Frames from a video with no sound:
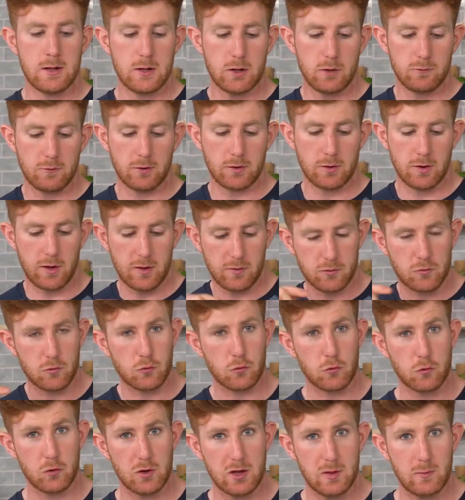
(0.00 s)
You have a nice
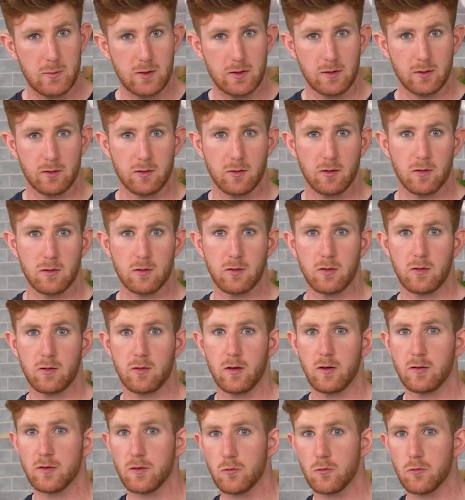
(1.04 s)
creamy consistency,